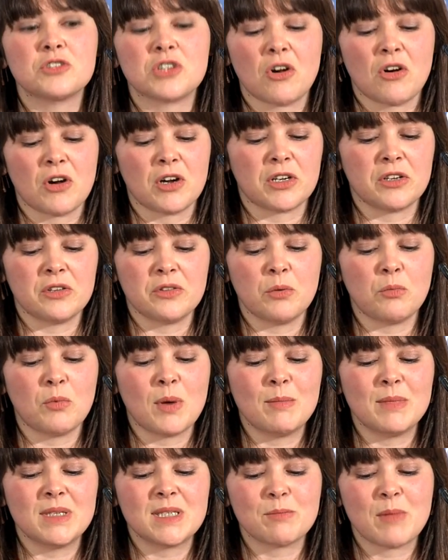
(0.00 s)
to argue that
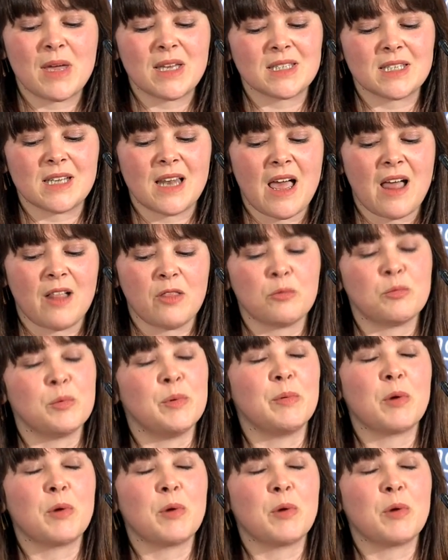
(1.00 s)
women's mental health will